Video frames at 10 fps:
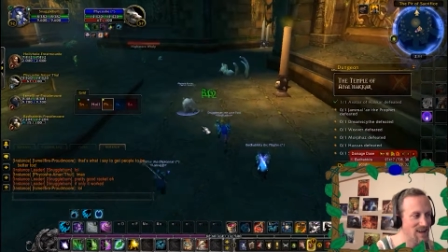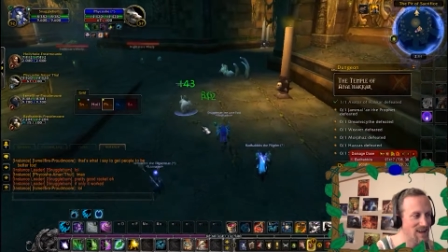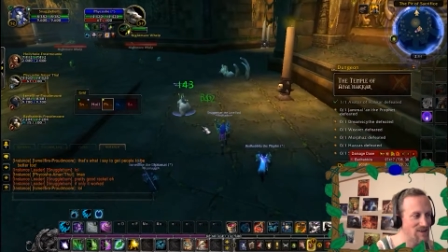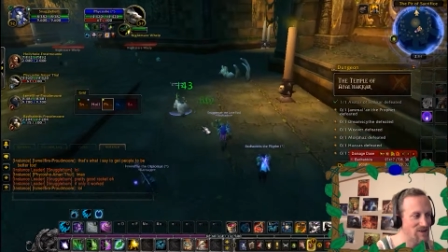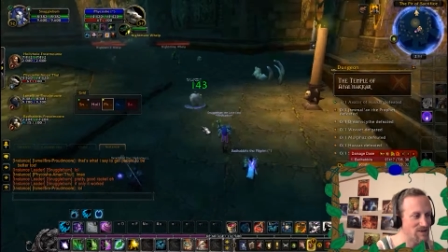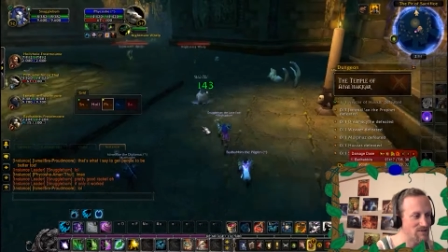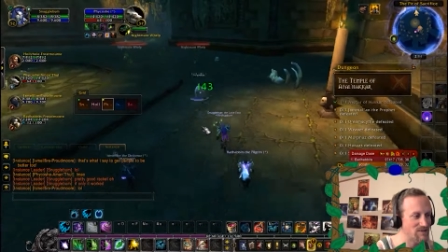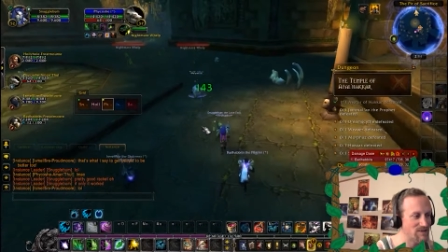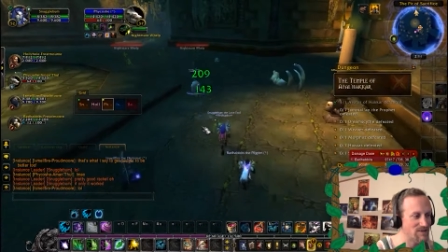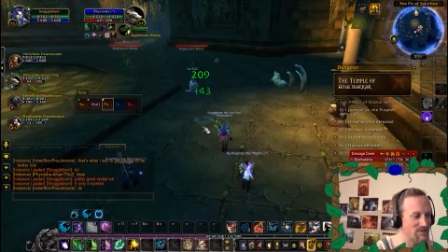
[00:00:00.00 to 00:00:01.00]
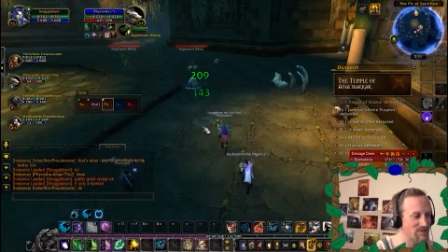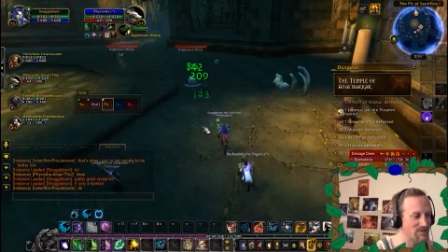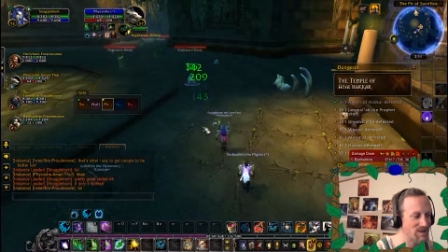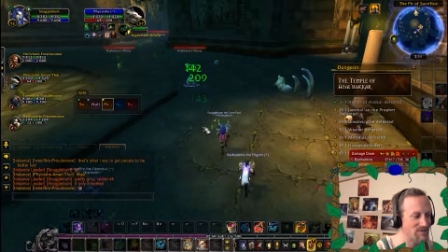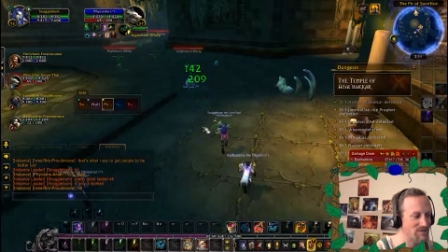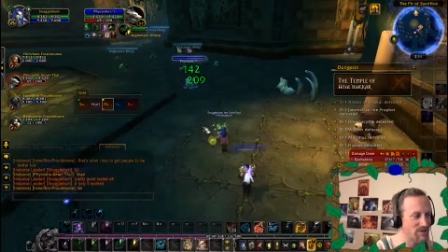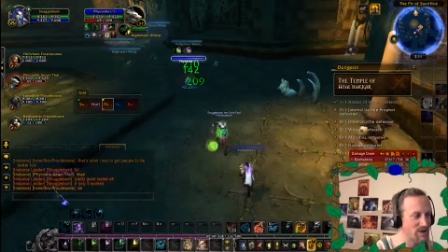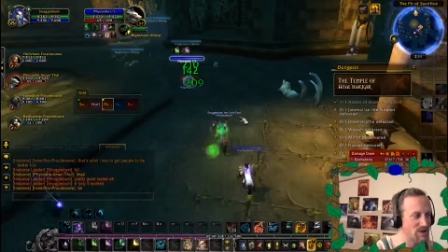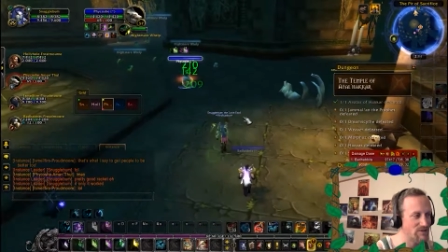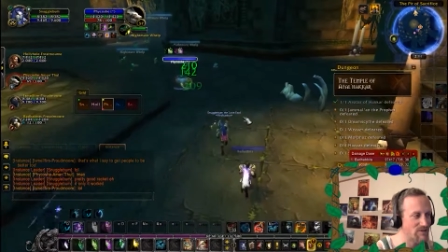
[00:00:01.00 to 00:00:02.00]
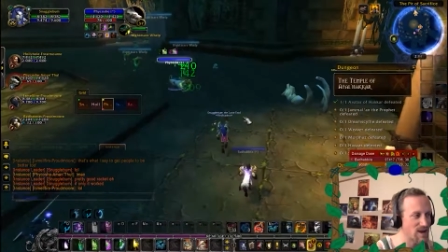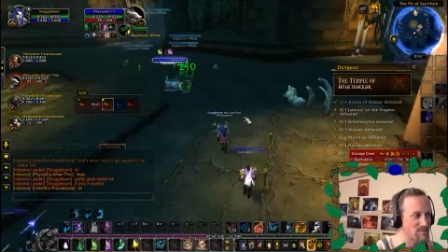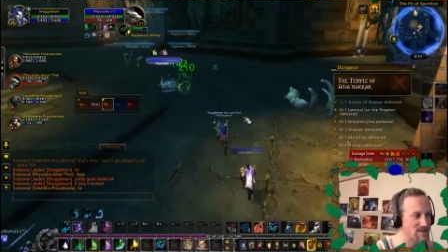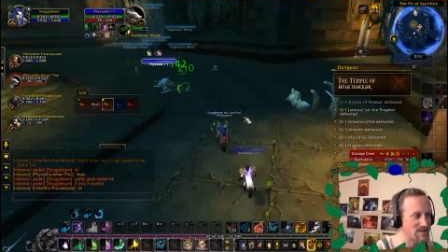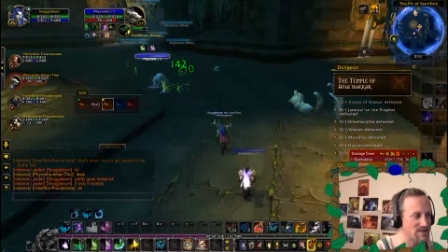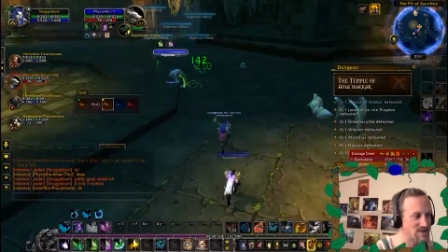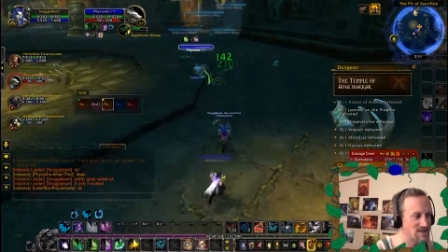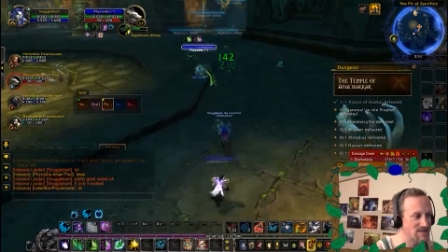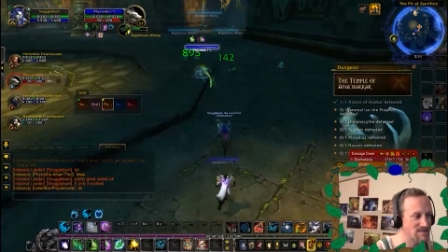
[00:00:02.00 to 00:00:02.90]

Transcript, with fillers: I don't know. I just, I feel all grimy and shit.